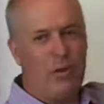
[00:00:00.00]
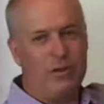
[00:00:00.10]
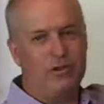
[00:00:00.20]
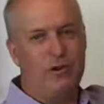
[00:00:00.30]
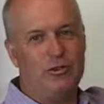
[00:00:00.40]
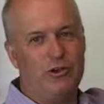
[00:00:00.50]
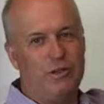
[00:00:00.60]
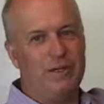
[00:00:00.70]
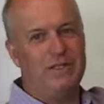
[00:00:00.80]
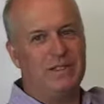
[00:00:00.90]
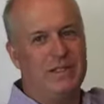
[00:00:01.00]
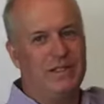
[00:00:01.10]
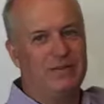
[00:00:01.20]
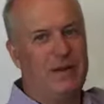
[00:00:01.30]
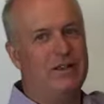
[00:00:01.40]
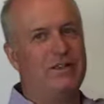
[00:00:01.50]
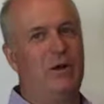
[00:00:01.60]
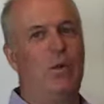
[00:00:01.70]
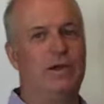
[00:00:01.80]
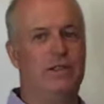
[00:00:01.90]
what the structure of the business is, right?
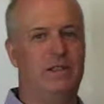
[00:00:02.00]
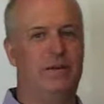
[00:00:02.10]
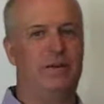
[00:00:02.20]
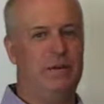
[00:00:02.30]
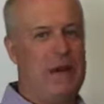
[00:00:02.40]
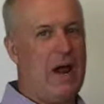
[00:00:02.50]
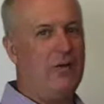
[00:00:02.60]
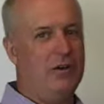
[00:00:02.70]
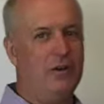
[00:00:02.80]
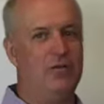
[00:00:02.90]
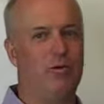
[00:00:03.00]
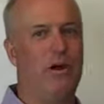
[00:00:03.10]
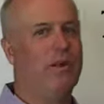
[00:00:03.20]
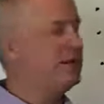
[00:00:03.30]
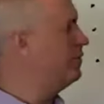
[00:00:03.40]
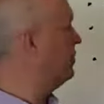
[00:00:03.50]
So what's the how are you going to run this?